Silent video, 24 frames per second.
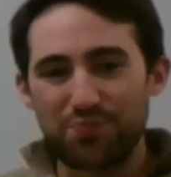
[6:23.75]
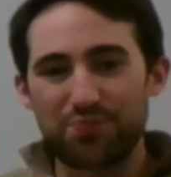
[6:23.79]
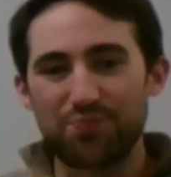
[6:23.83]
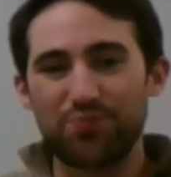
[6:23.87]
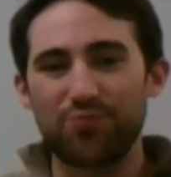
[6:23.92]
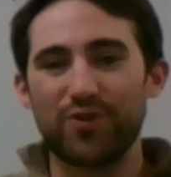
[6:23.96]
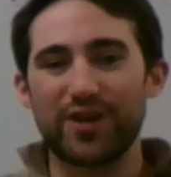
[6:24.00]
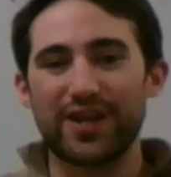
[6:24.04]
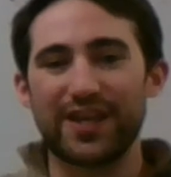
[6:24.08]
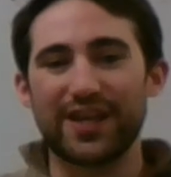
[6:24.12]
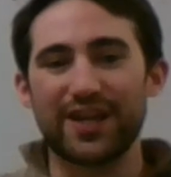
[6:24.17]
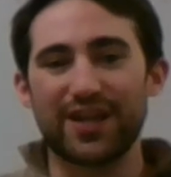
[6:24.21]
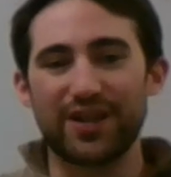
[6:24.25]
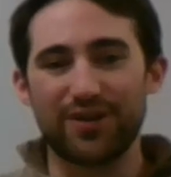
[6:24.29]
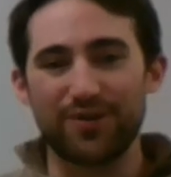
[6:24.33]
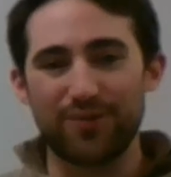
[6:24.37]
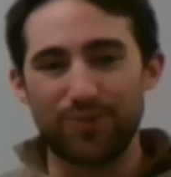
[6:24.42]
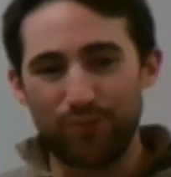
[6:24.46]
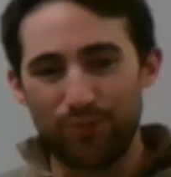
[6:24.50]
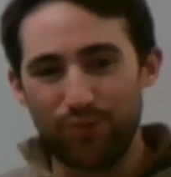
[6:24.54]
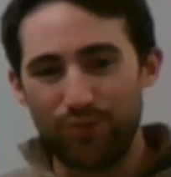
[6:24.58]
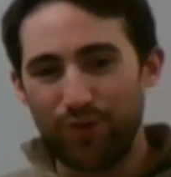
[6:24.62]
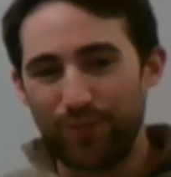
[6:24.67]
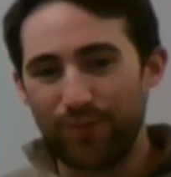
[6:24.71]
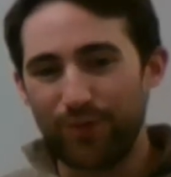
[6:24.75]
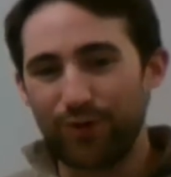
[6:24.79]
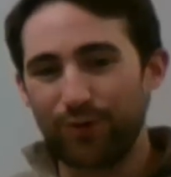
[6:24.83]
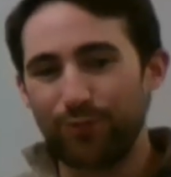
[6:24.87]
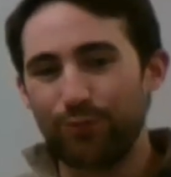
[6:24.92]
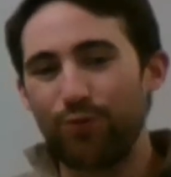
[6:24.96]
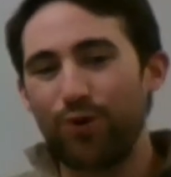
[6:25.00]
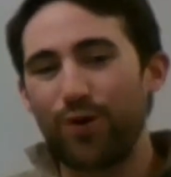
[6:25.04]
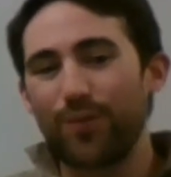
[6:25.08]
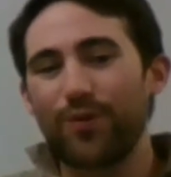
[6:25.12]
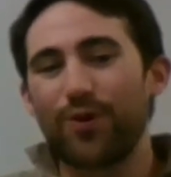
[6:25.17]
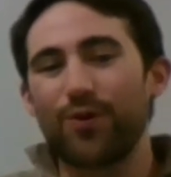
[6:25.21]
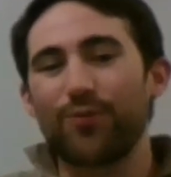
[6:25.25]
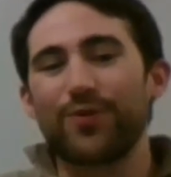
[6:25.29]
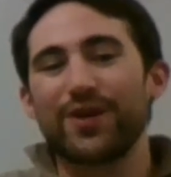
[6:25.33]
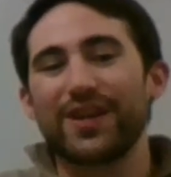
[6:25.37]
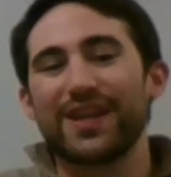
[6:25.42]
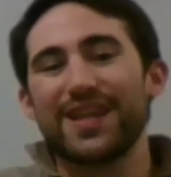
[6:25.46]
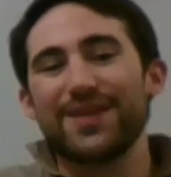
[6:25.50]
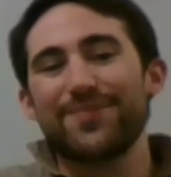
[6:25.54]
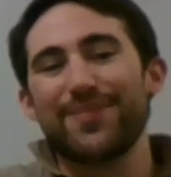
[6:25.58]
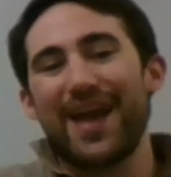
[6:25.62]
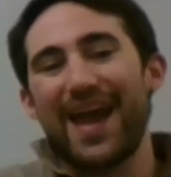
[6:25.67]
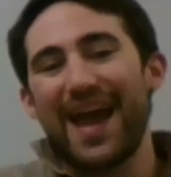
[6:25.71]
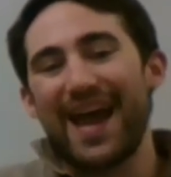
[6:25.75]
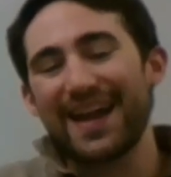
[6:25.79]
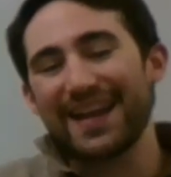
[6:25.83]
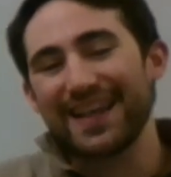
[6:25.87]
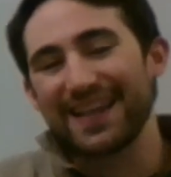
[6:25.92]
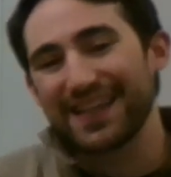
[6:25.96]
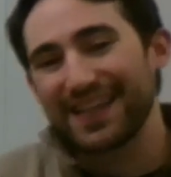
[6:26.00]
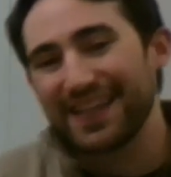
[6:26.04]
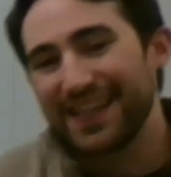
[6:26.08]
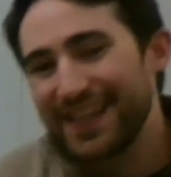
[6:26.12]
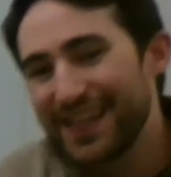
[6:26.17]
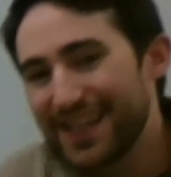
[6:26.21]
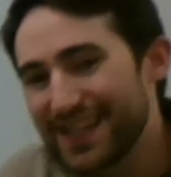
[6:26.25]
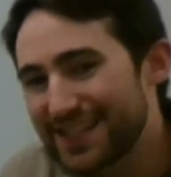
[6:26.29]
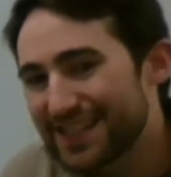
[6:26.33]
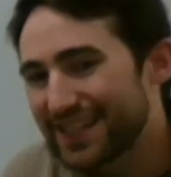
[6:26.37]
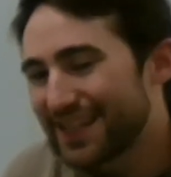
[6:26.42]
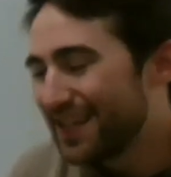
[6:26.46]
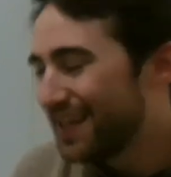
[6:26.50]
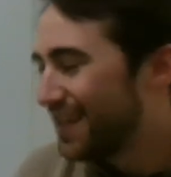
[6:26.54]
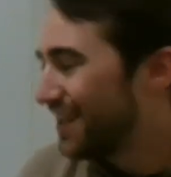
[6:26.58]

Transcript: We get it warmer and warmer. We keep adding heat.